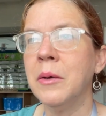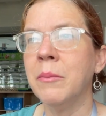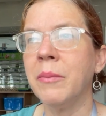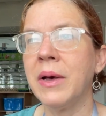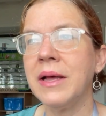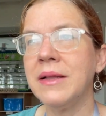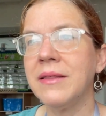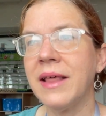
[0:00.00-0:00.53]

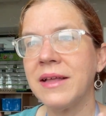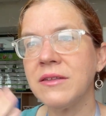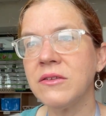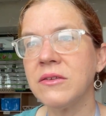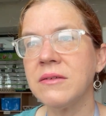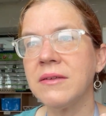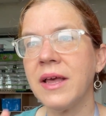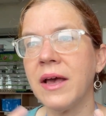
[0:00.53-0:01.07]
but that's
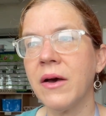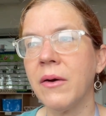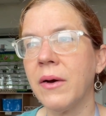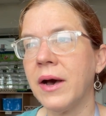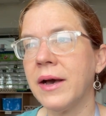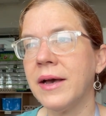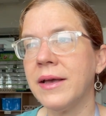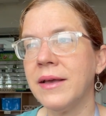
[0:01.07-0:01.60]
just how
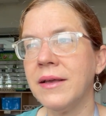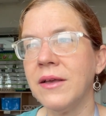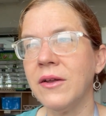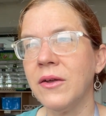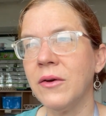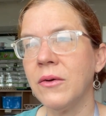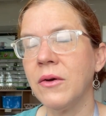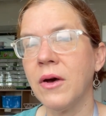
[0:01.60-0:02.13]
I, you
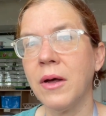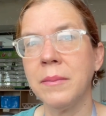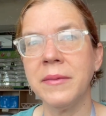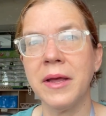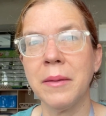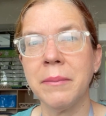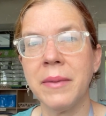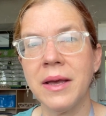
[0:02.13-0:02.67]
know, calm
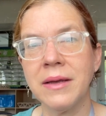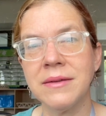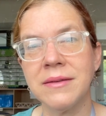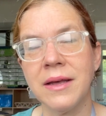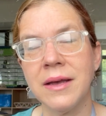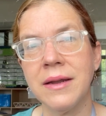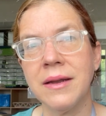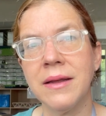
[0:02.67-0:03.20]
down my
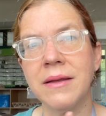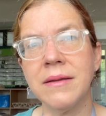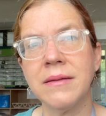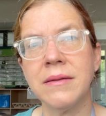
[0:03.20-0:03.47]
anxiety.